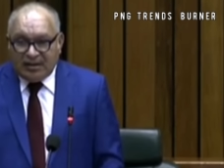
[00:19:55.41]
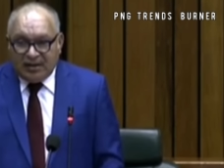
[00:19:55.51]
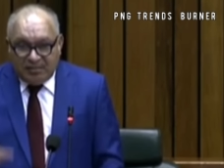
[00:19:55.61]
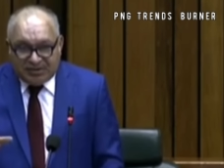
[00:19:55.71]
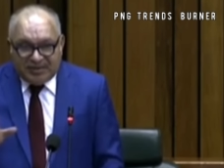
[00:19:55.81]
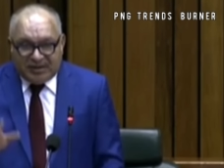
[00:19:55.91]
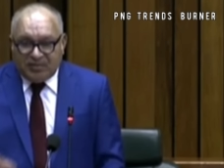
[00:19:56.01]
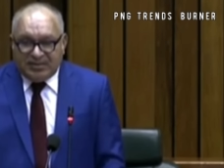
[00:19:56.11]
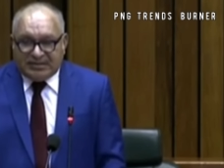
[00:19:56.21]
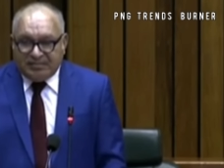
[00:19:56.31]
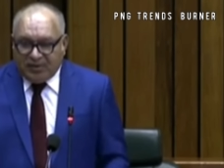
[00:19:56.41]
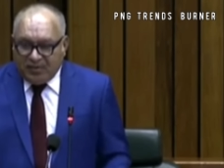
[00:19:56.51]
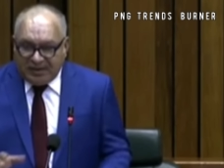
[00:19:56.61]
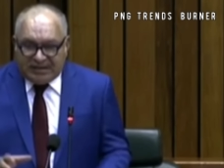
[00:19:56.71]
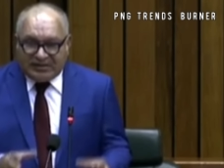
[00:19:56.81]
Ombudsman Commission
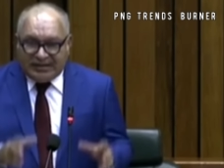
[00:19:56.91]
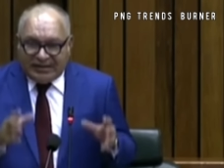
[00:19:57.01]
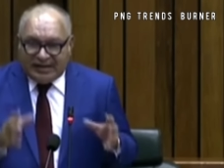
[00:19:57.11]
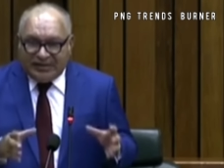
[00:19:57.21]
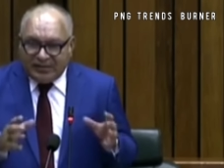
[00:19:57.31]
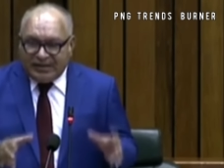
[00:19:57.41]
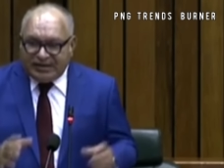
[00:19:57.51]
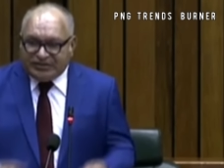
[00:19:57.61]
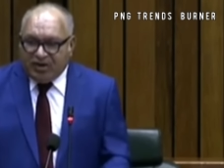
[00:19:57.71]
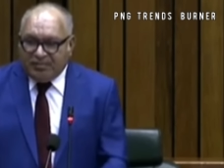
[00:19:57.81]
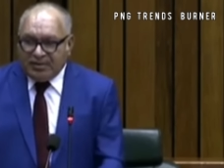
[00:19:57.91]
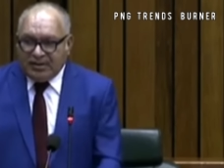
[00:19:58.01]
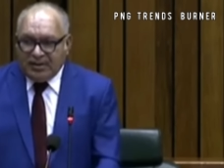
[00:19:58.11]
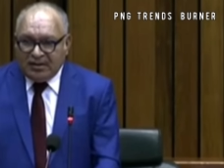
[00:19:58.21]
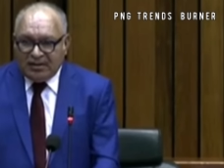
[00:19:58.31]
properly so they do their job.
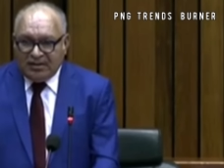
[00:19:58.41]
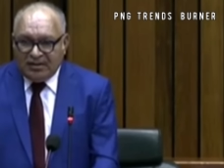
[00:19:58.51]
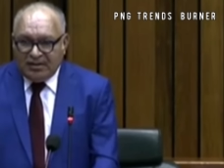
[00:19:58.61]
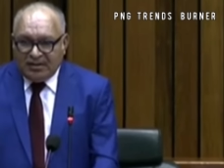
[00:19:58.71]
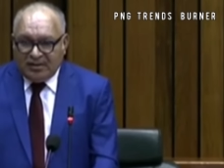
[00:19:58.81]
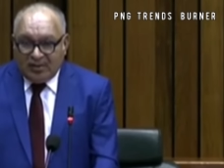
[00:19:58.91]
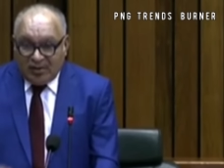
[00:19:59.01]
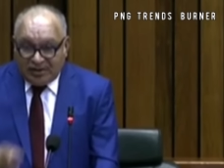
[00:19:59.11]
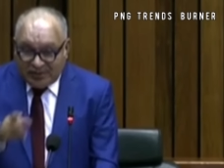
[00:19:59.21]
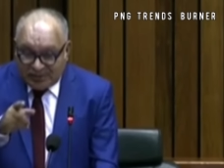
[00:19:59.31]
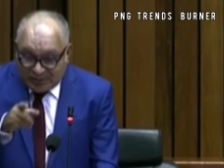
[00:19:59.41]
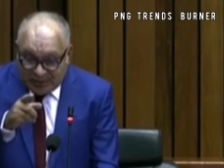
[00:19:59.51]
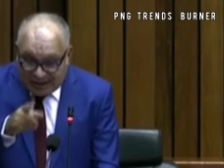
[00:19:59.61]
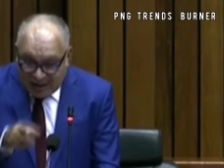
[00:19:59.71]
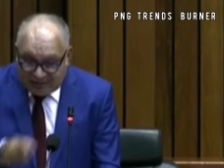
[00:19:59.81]
hold you to
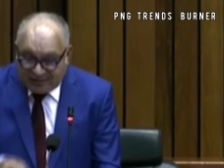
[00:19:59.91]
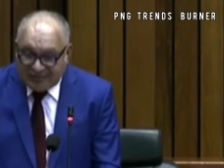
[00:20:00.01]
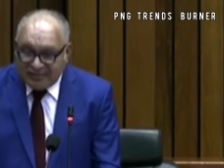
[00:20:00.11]
account.